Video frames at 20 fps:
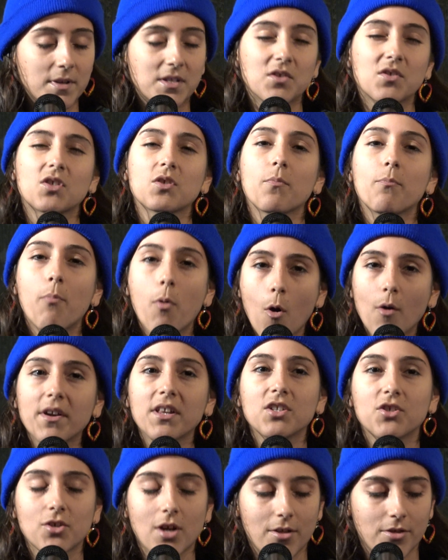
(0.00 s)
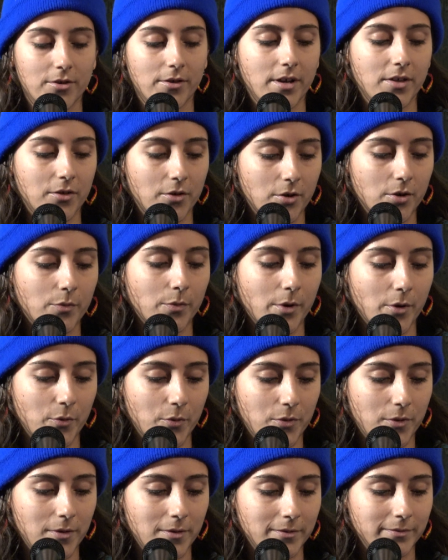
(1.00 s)
but to support each other in their
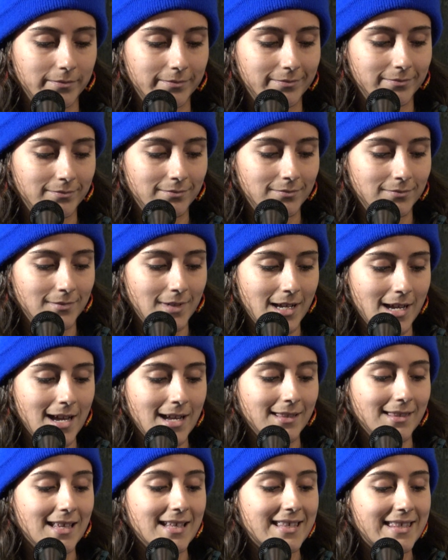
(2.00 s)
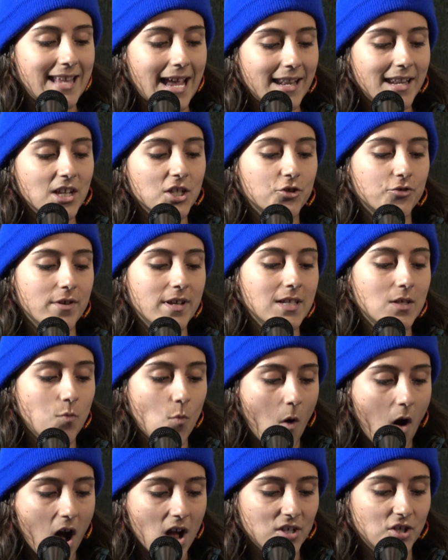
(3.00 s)
growth. The standing trees
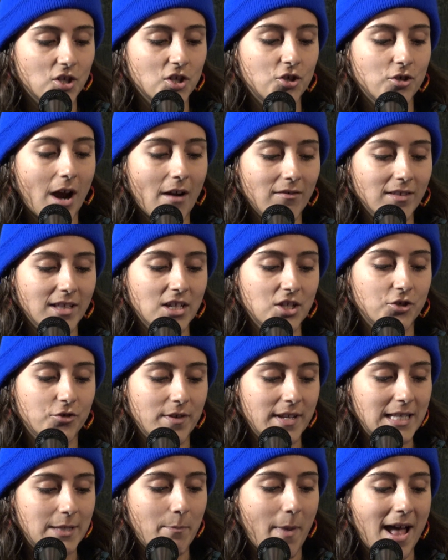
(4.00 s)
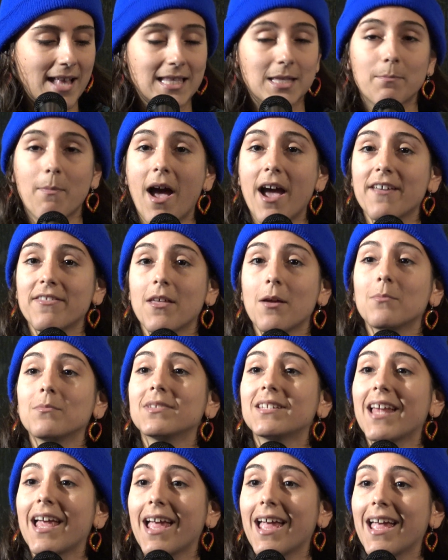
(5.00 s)
wash, the traveling trees pass by
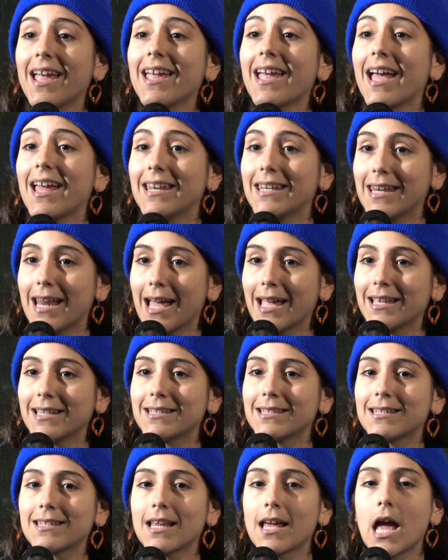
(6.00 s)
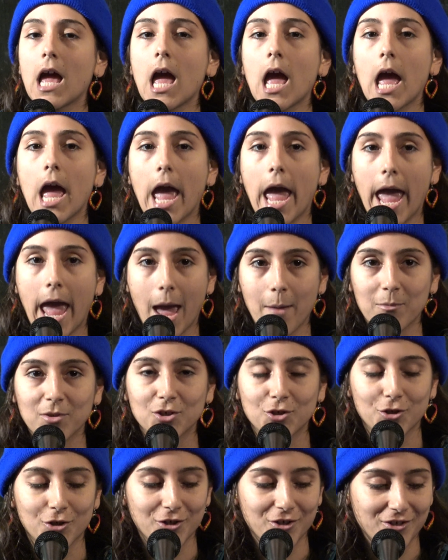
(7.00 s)
them day and night.
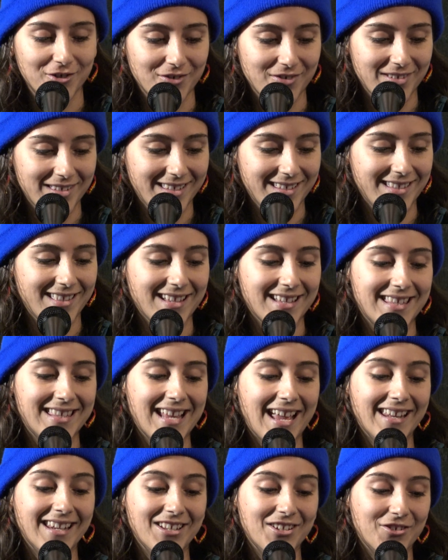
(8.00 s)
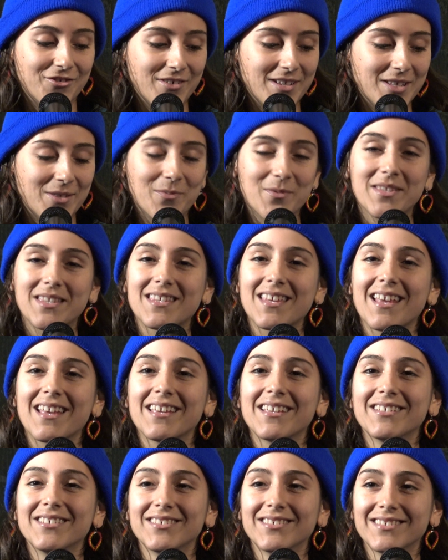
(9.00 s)
Amateurs, the standing trees would
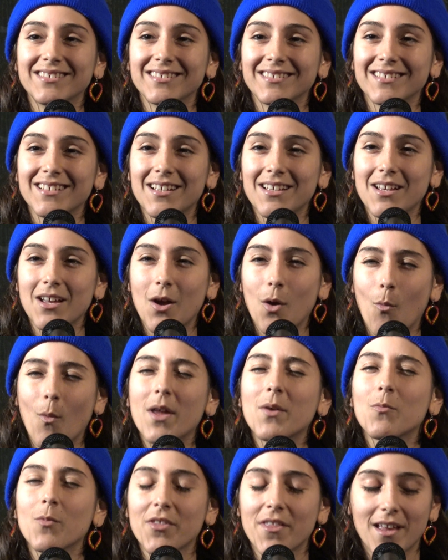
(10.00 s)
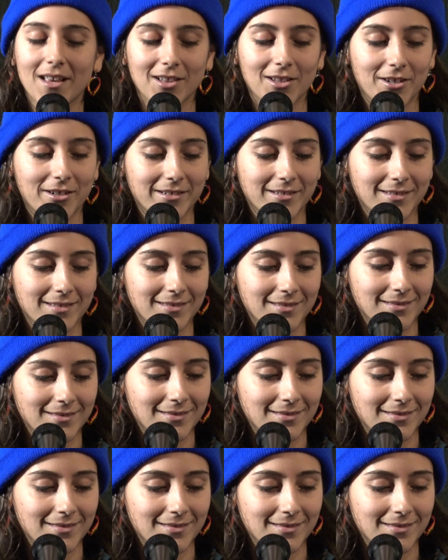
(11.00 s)
say. When will they learn?